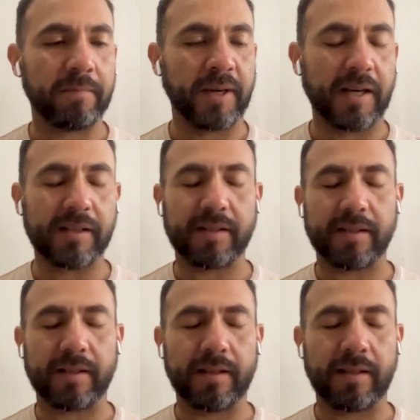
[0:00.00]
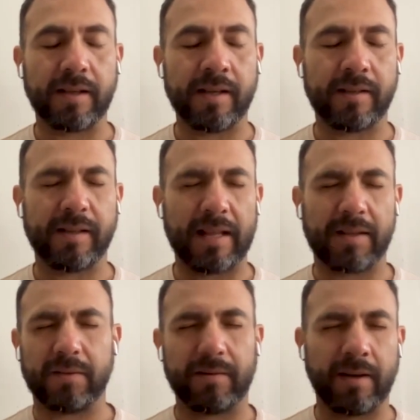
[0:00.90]
parents is
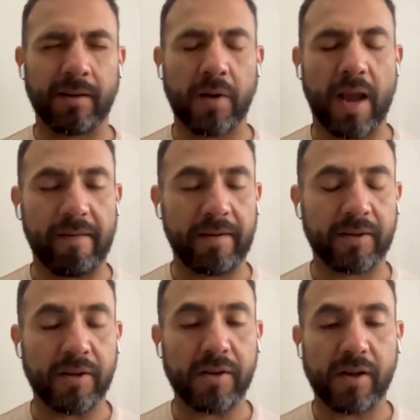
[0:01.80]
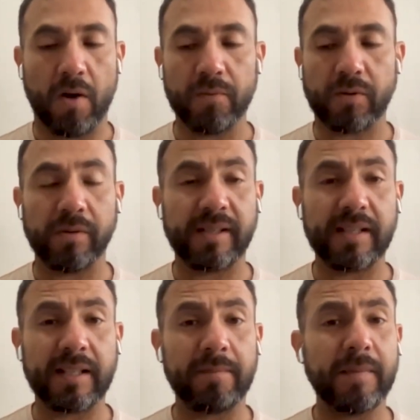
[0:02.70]
that we have a good homeschool
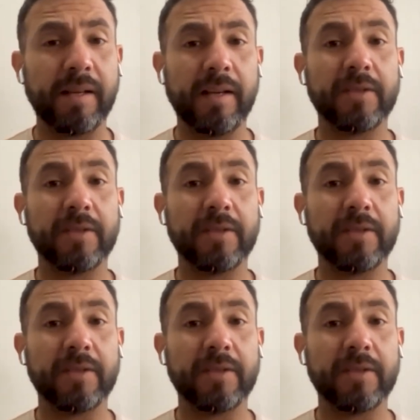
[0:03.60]
system.